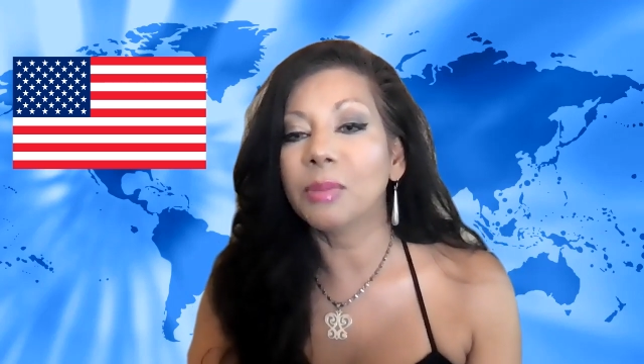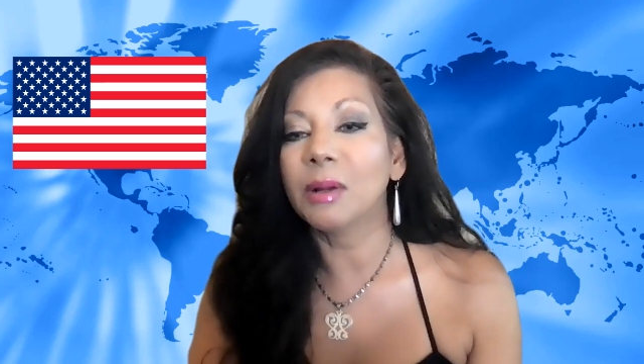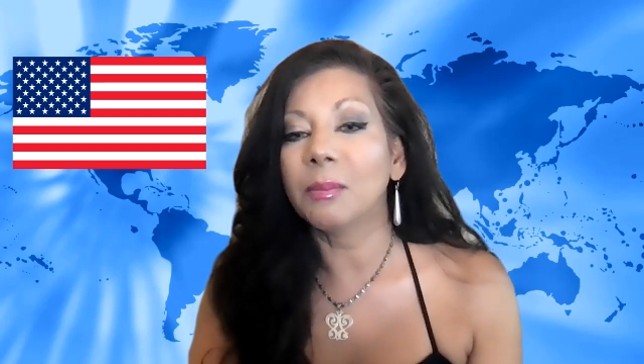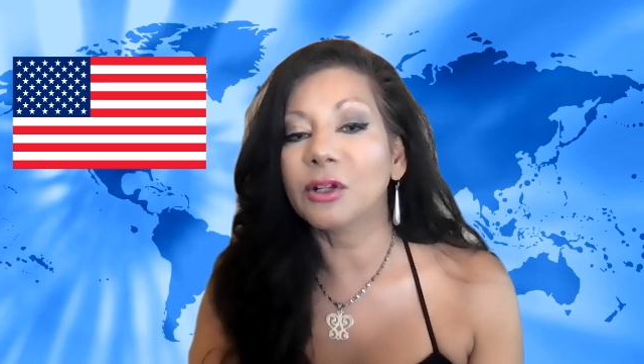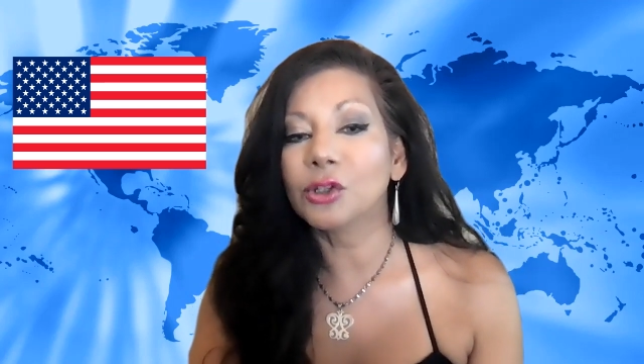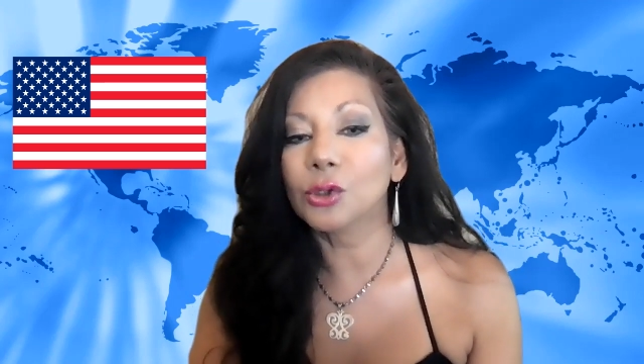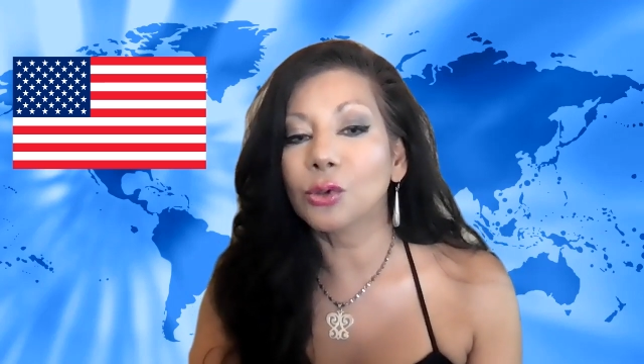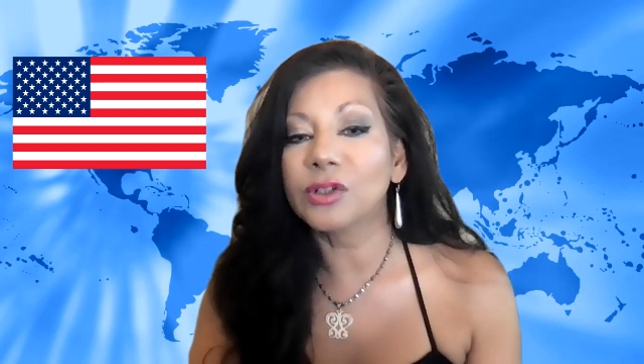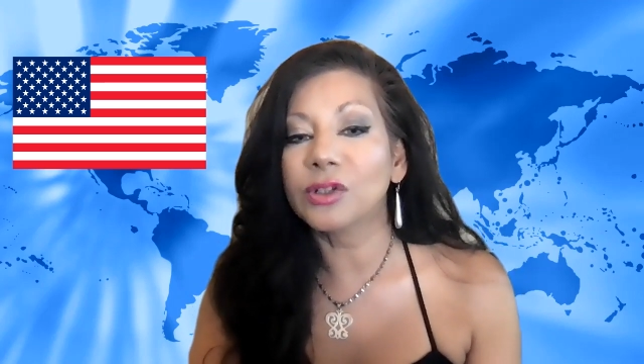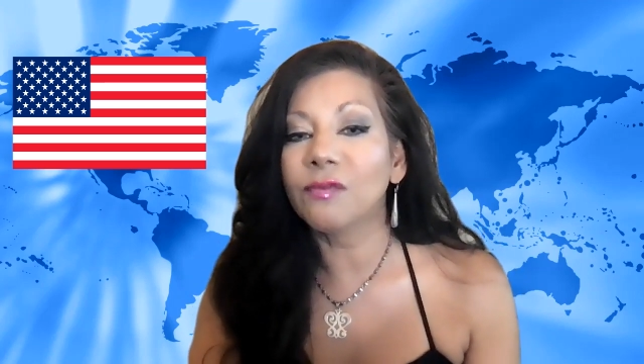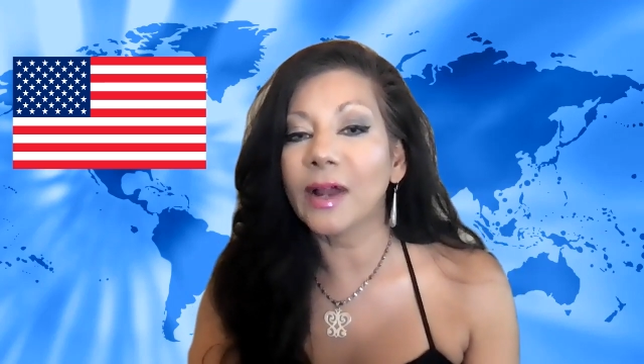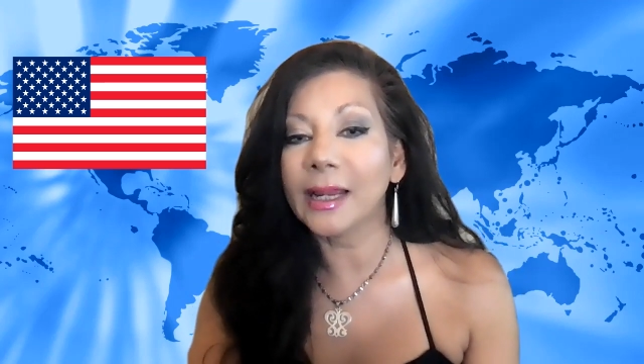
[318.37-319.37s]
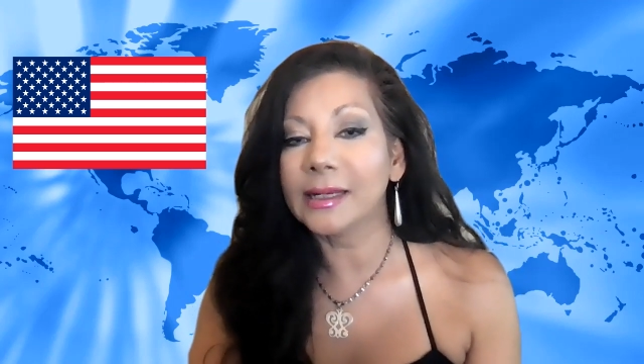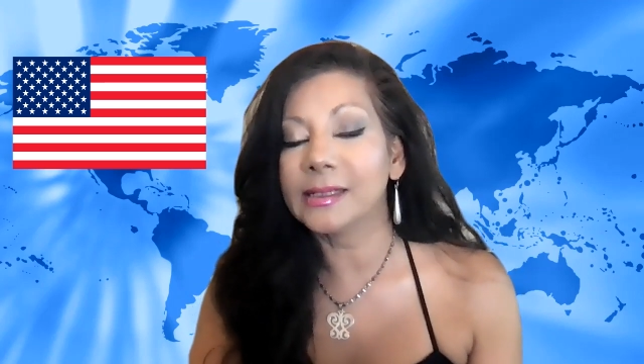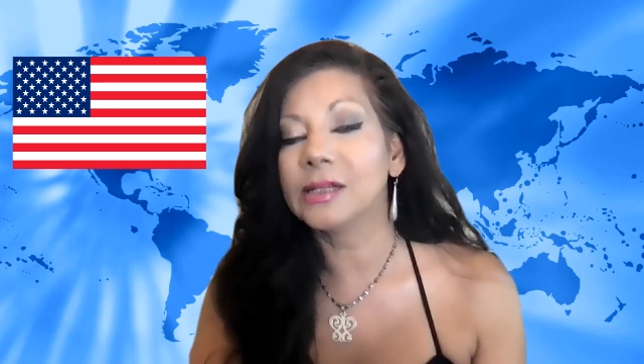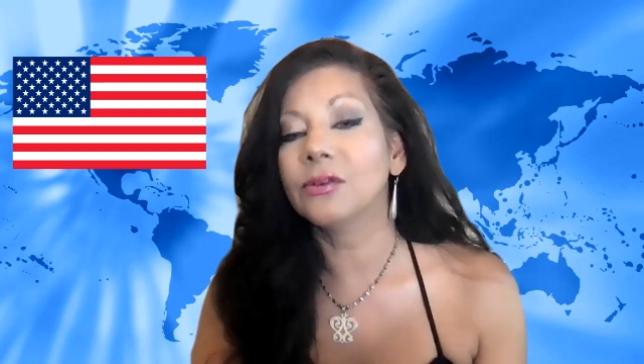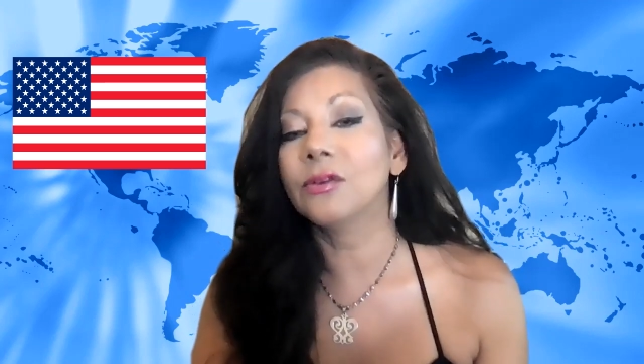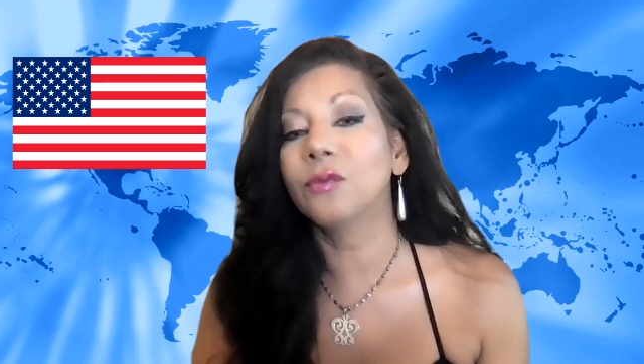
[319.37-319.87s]
public schools
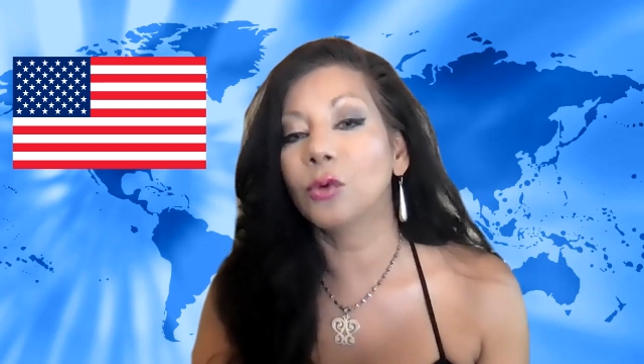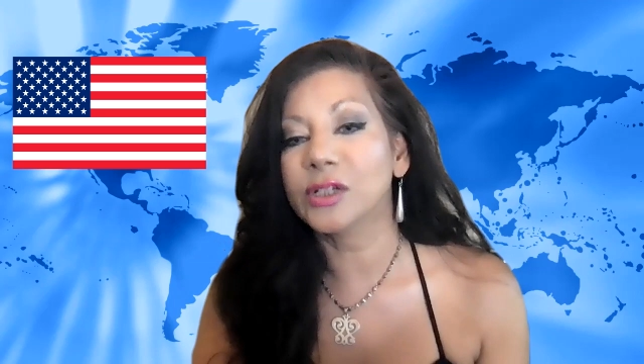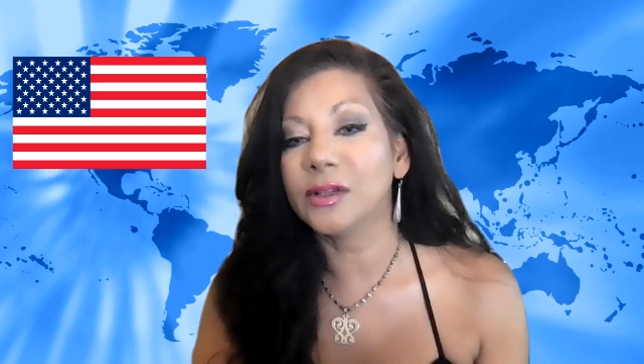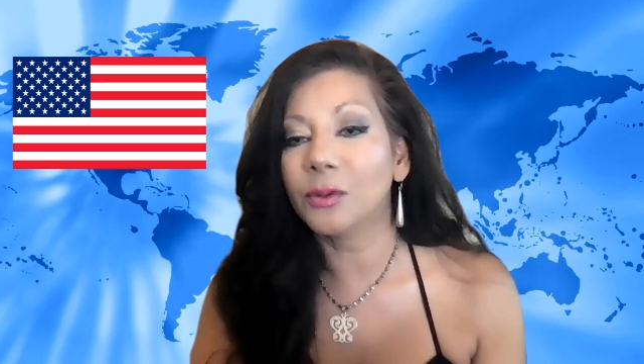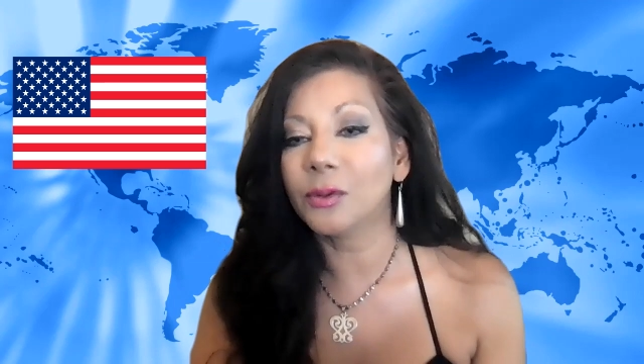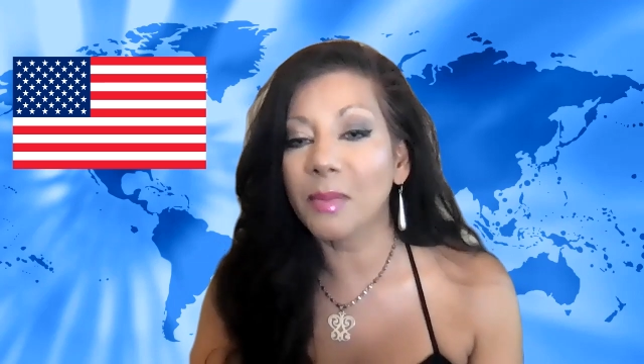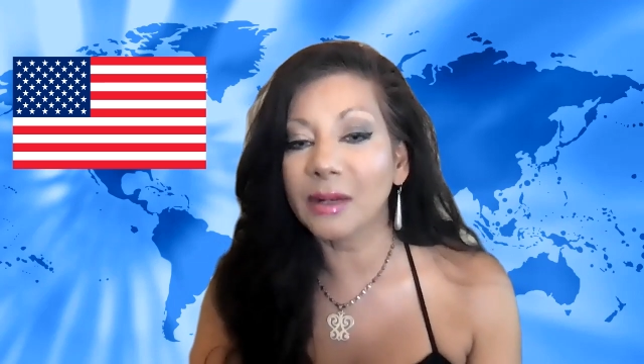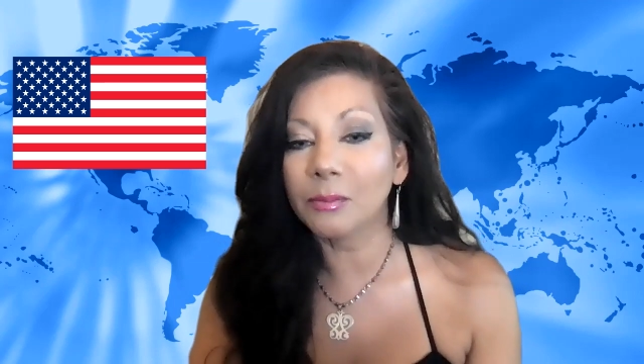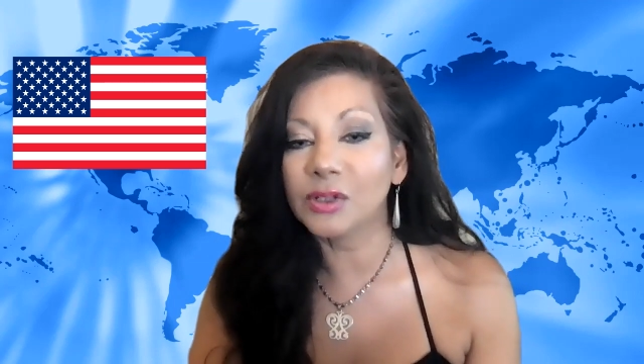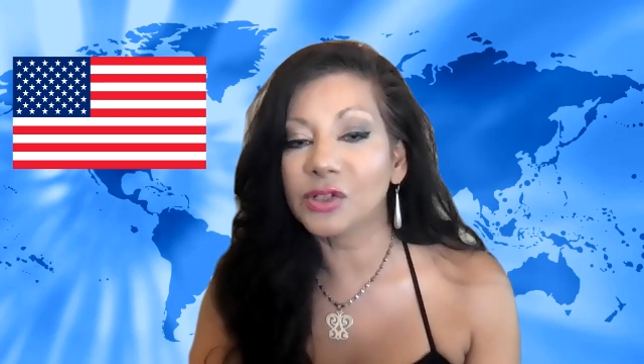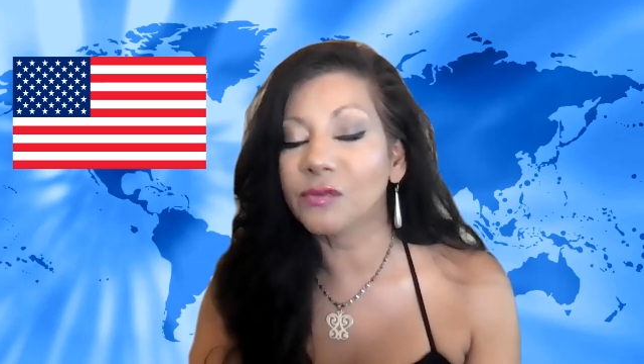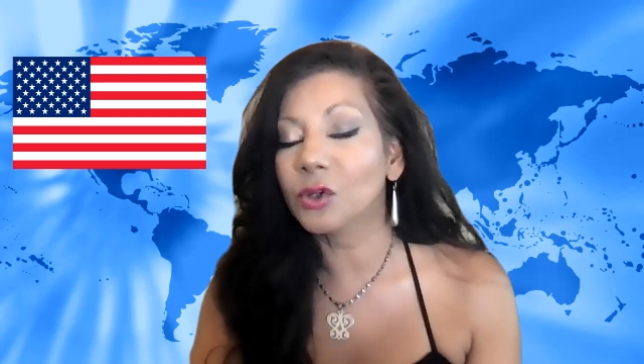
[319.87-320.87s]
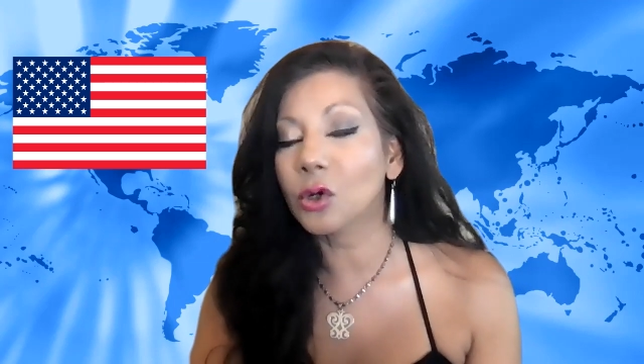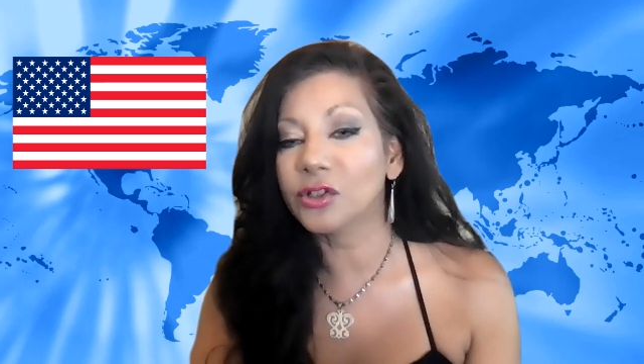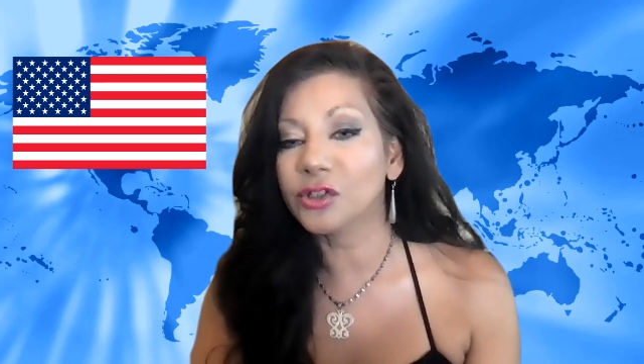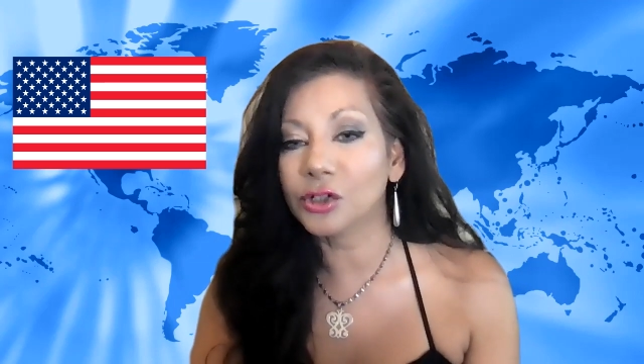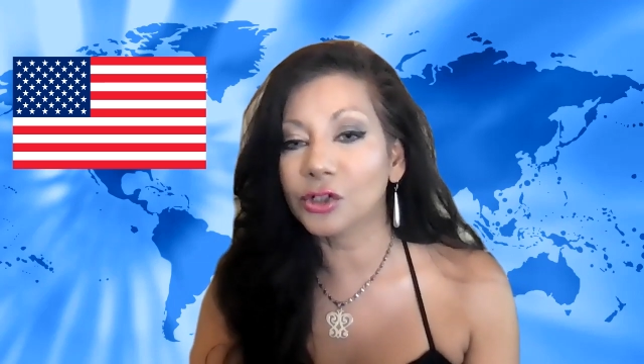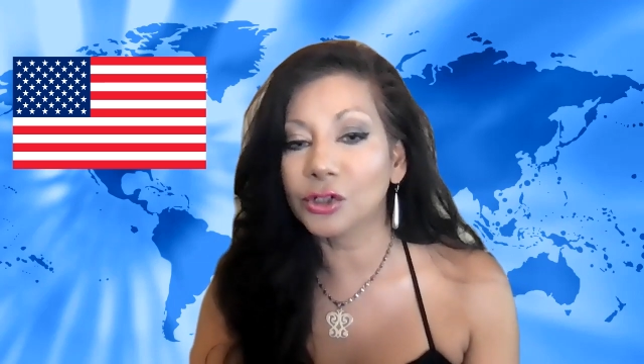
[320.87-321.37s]
violated the 14th Amendment of the
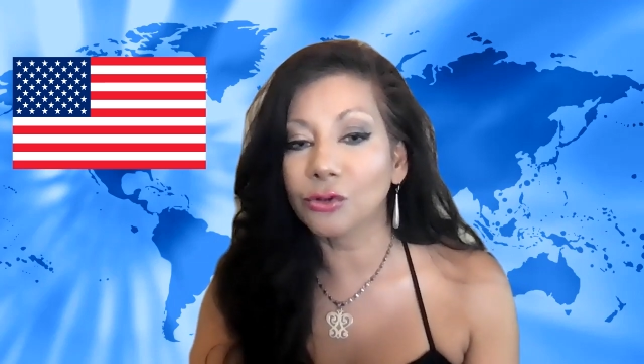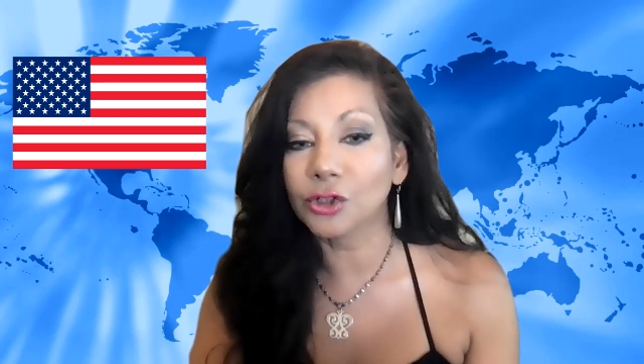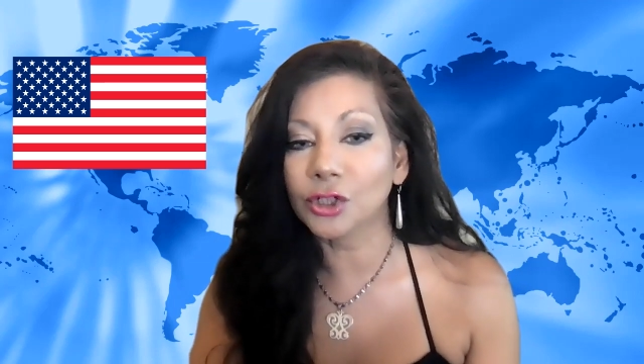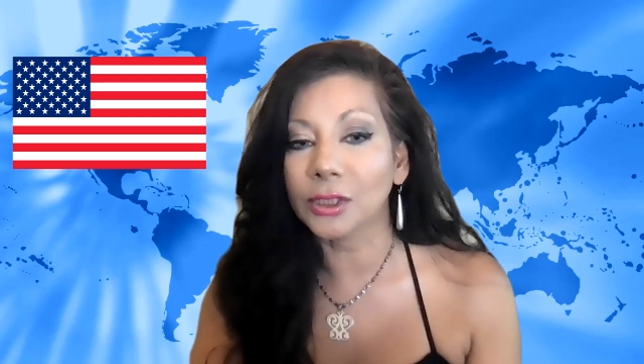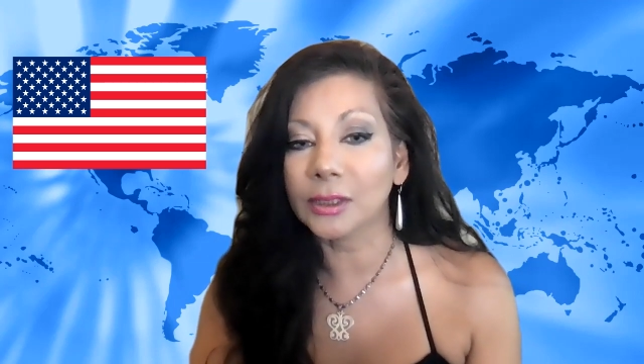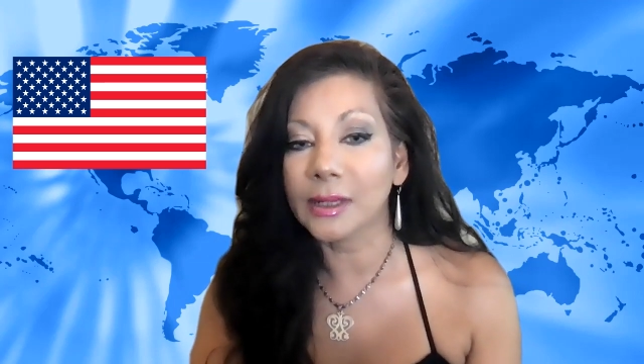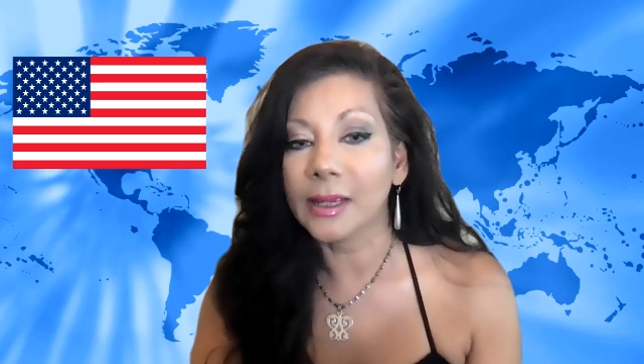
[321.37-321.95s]
Constitution.